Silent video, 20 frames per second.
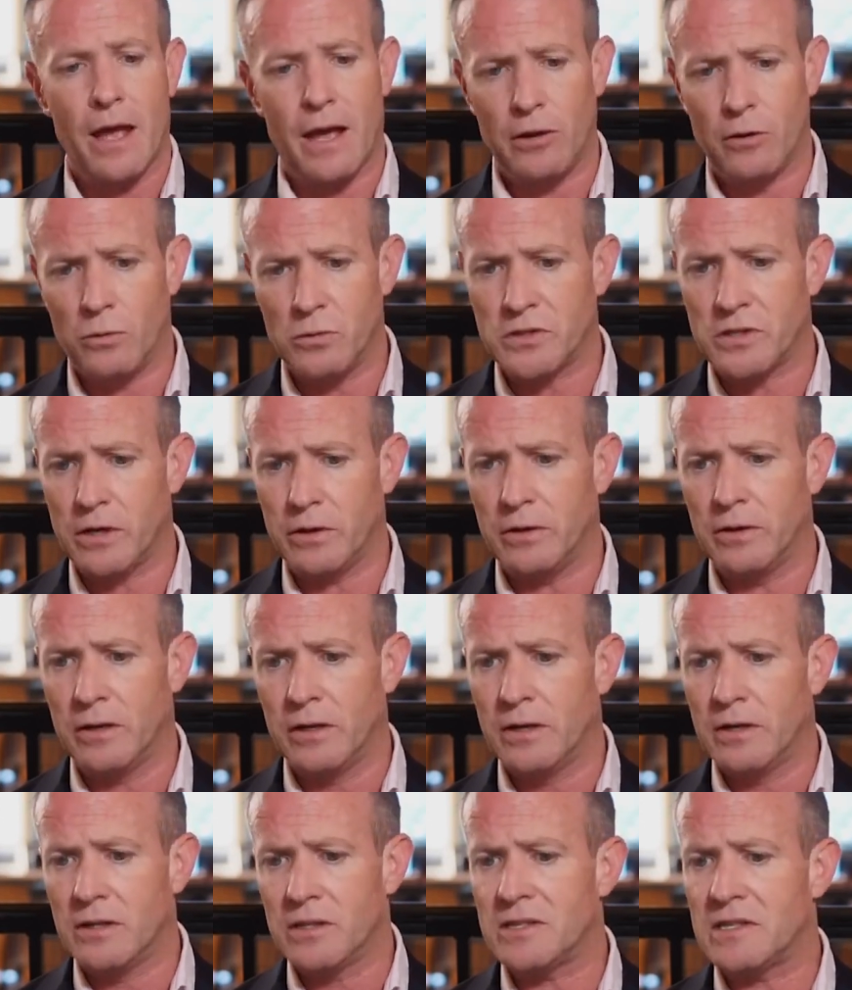And also
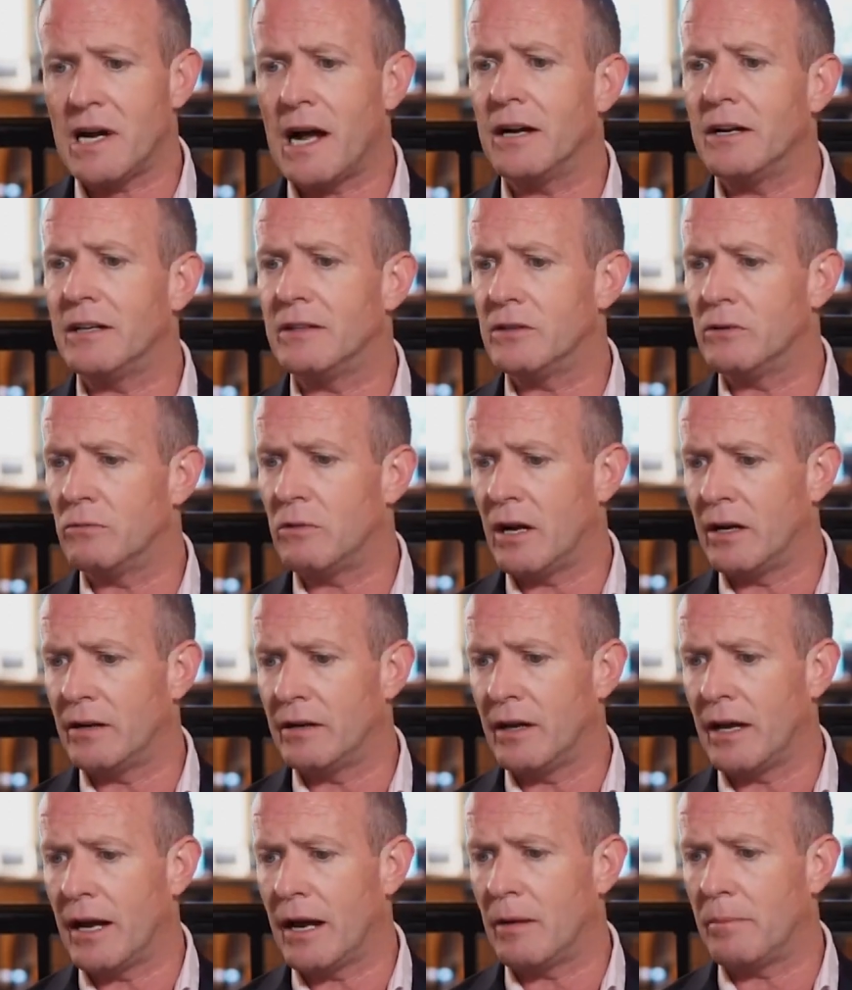starting to
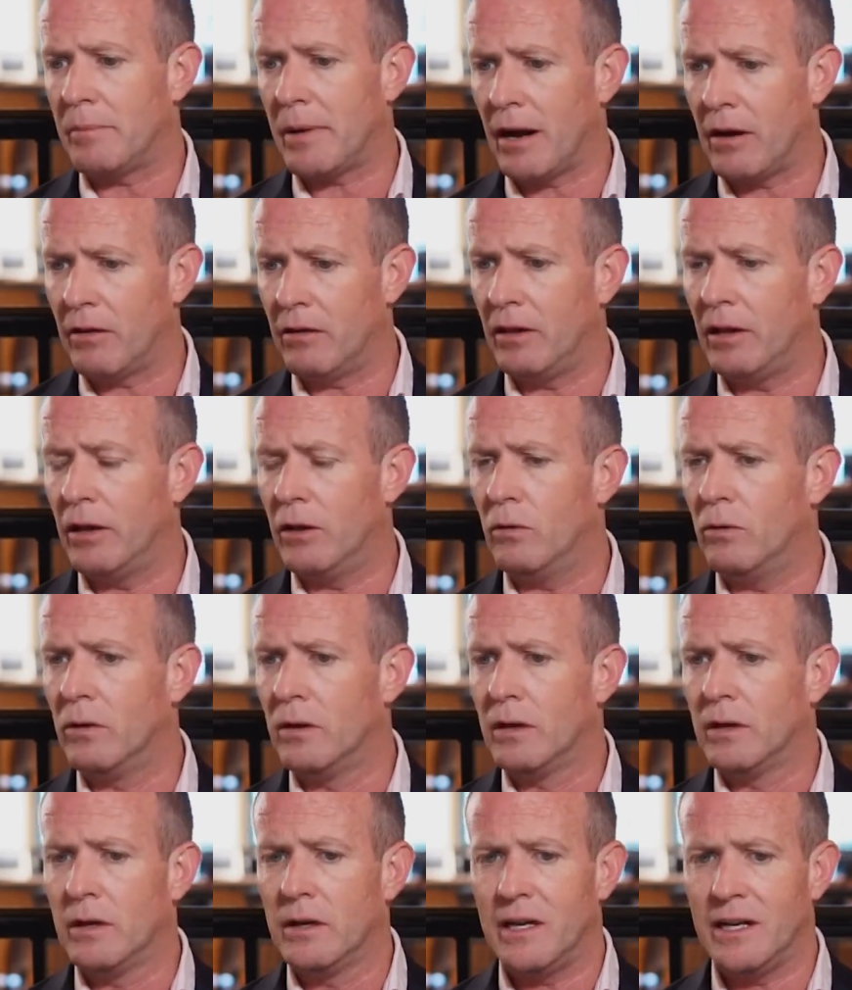run our parallel
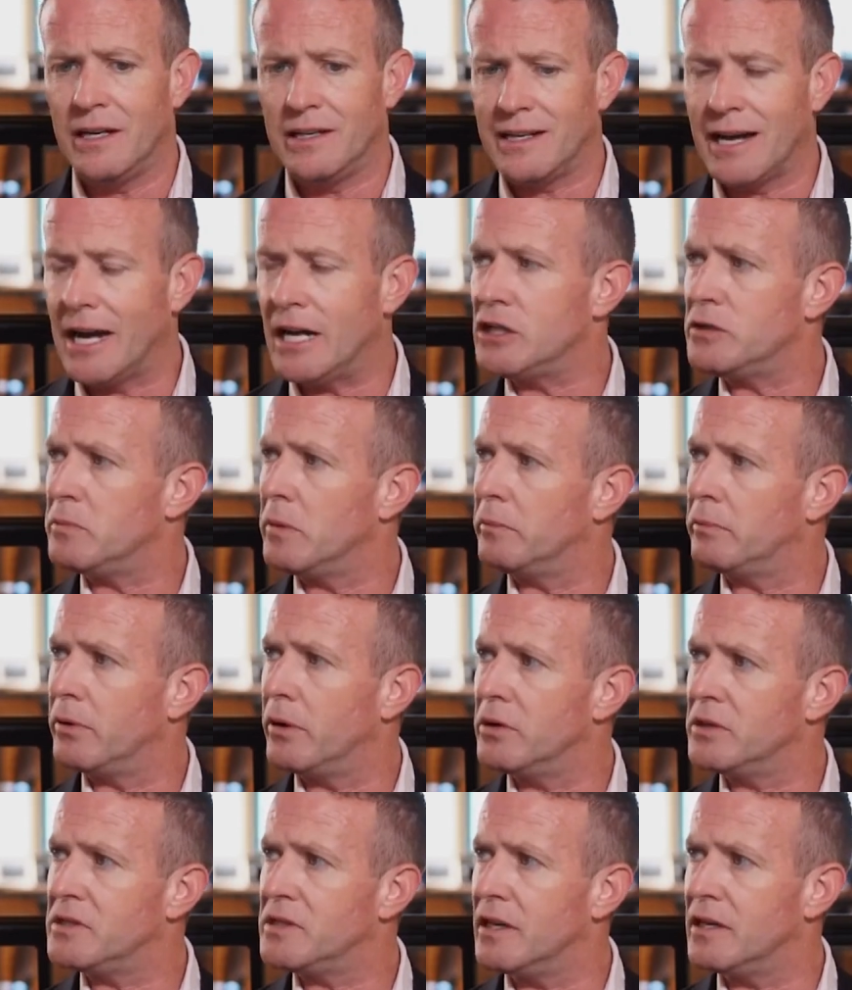engagement
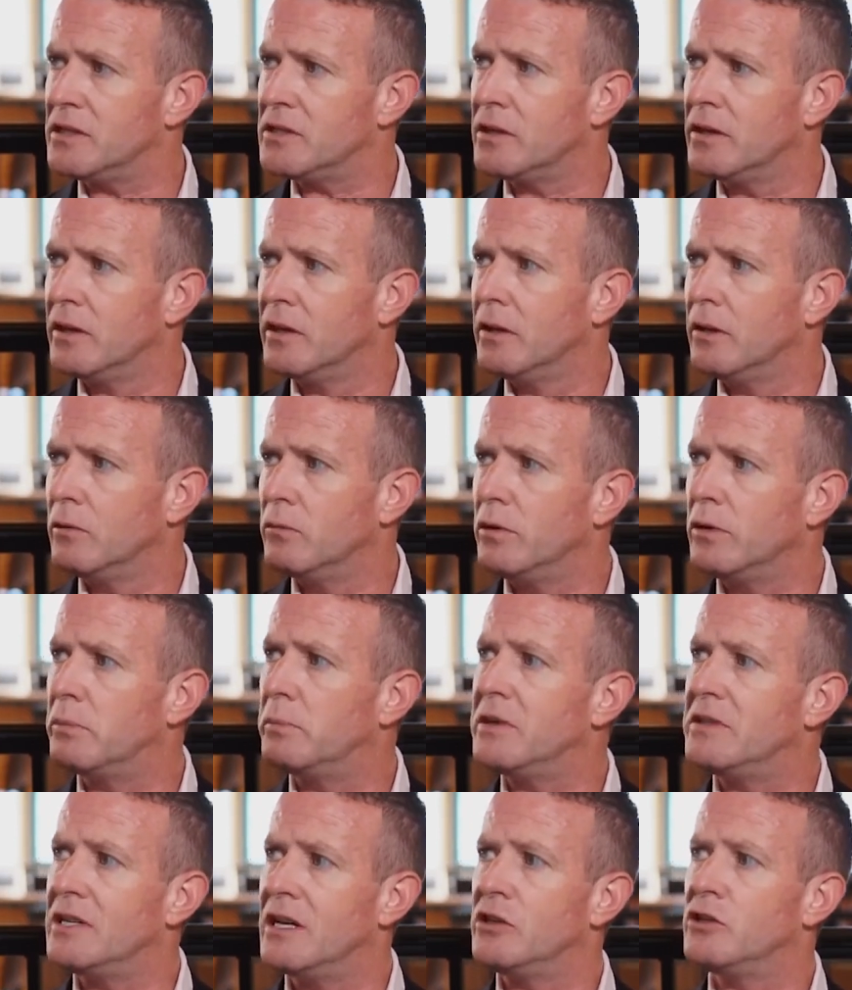process
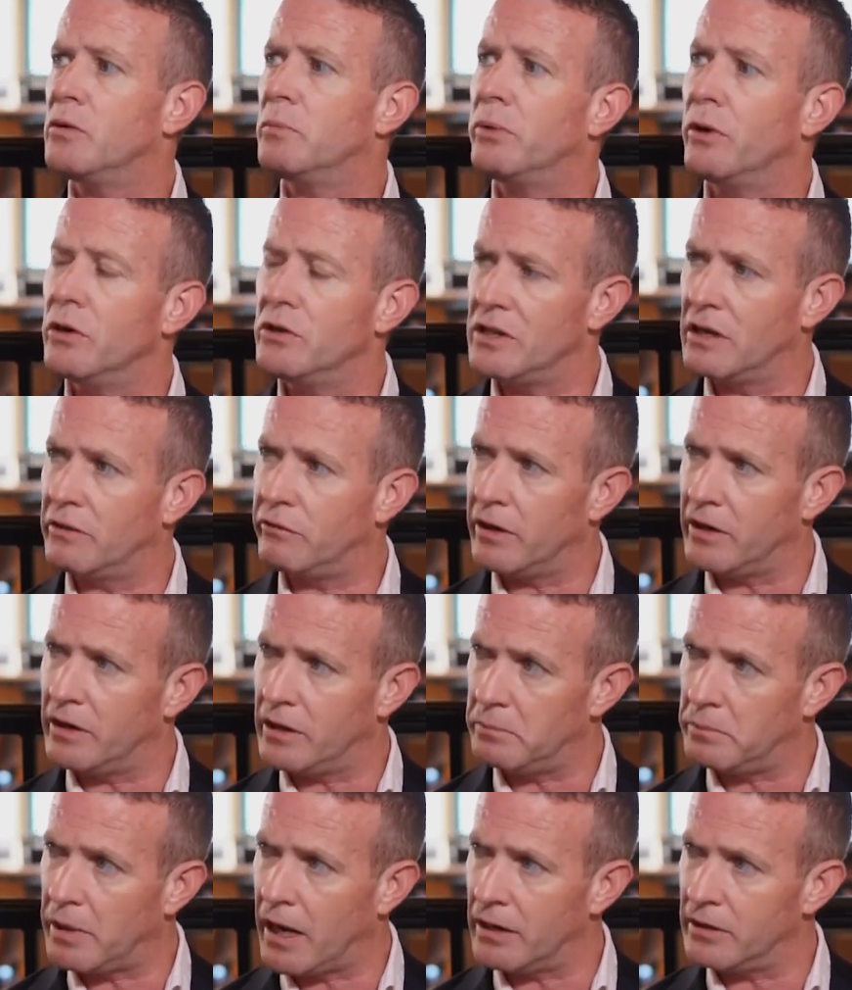with potential project
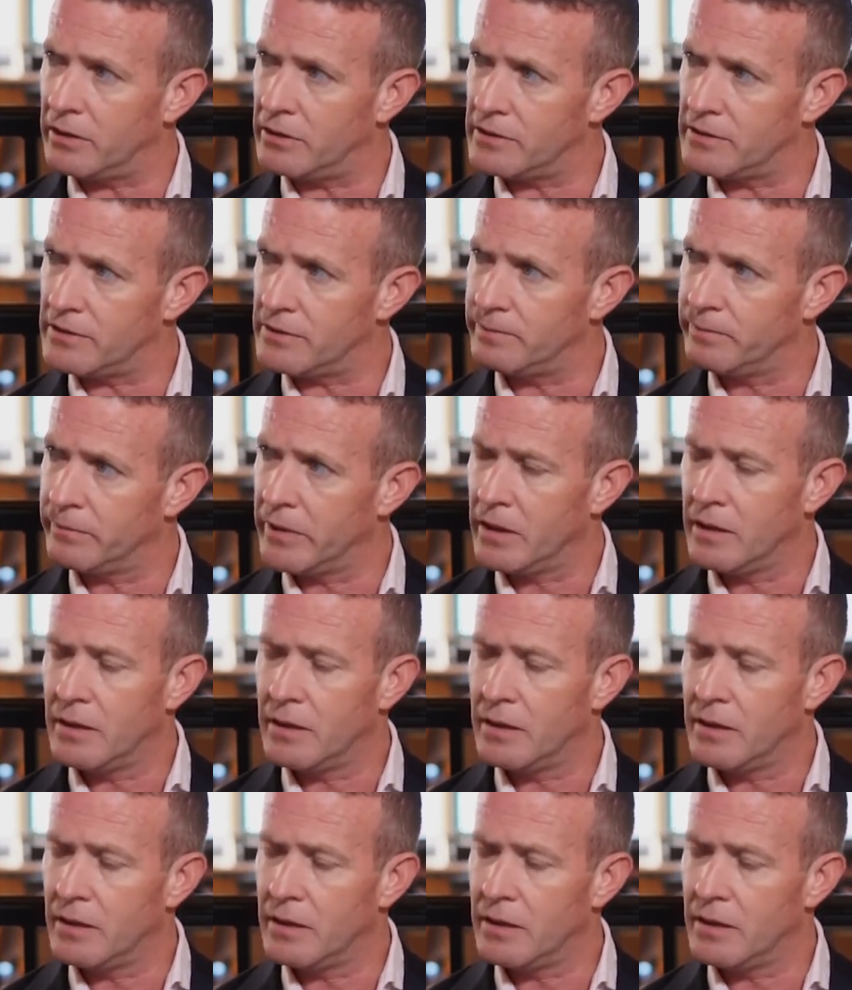funding partners.